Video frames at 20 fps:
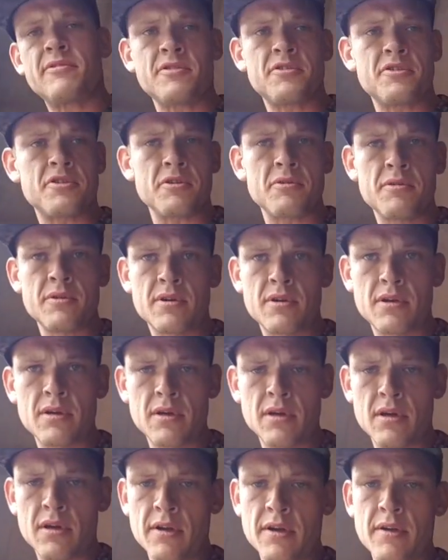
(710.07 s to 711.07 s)
residue.
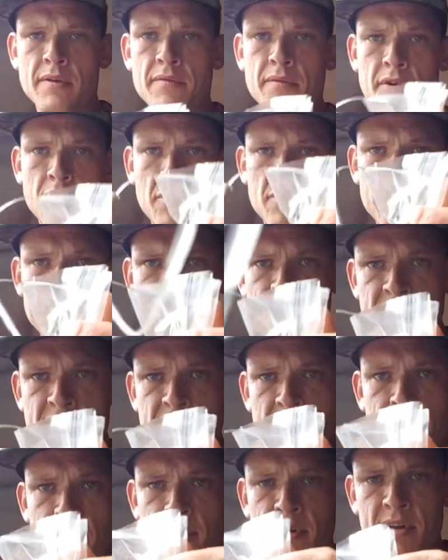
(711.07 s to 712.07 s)
All of that
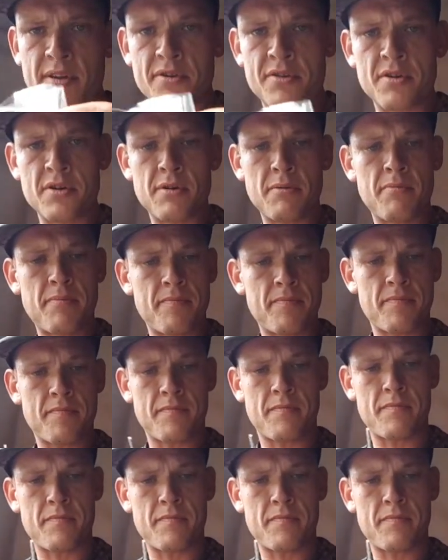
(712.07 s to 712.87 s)
slack around the top.